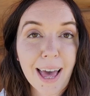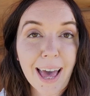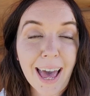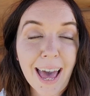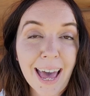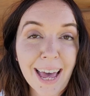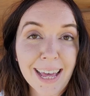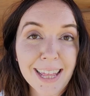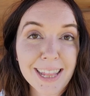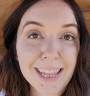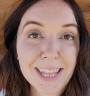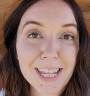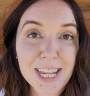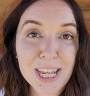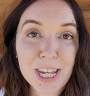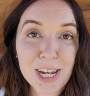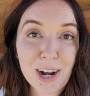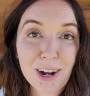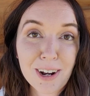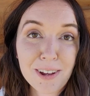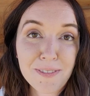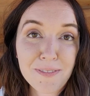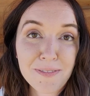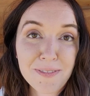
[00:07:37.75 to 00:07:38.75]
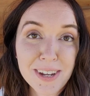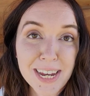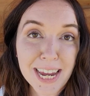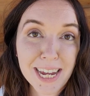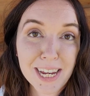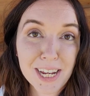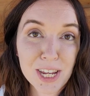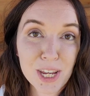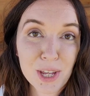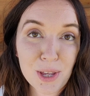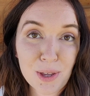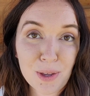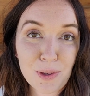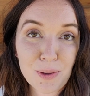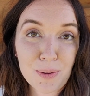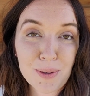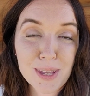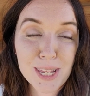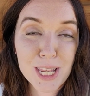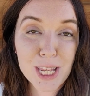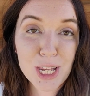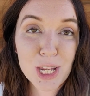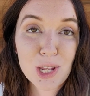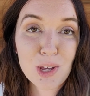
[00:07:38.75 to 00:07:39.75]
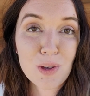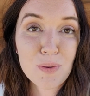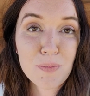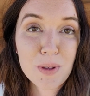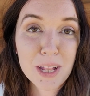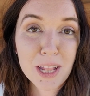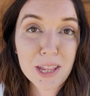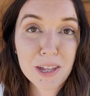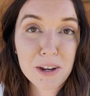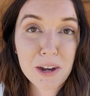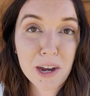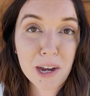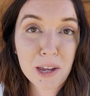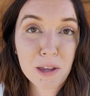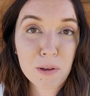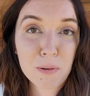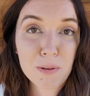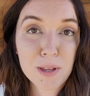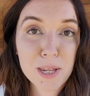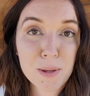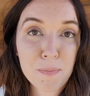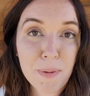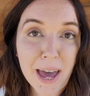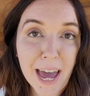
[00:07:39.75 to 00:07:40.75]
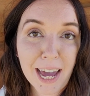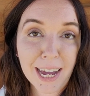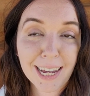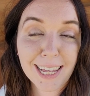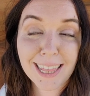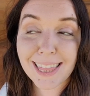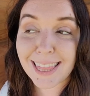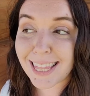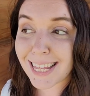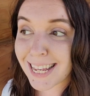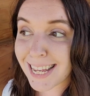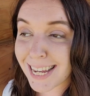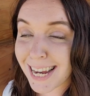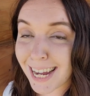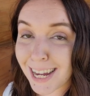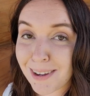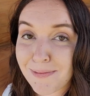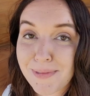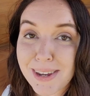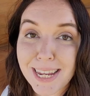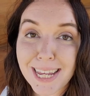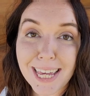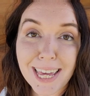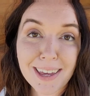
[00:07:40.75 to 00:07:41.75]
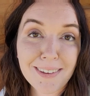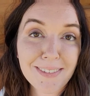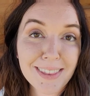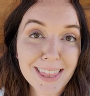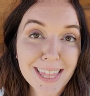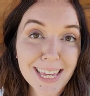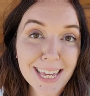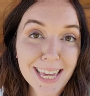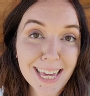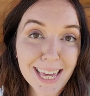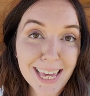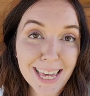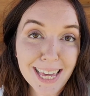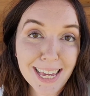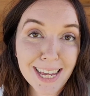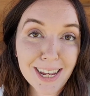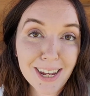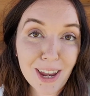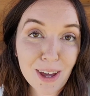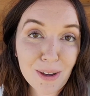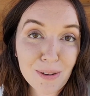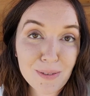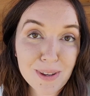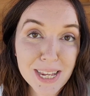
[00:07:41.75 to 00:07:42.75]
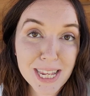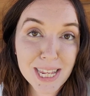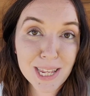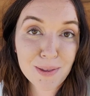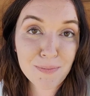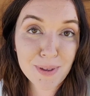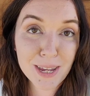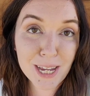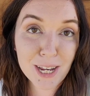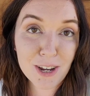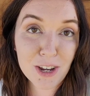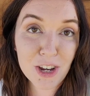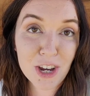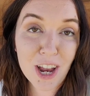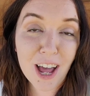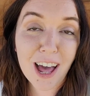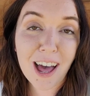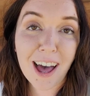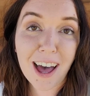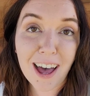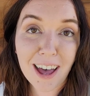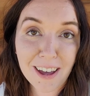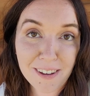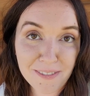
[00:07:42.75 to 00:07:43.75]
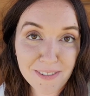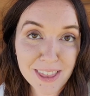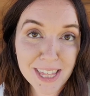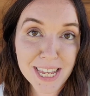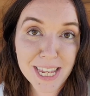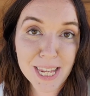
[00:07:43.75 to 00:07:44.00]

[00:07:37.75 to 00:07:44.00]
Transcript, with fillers: At the start of day two, Sue McLeary was back, this time to give the keynote speech of the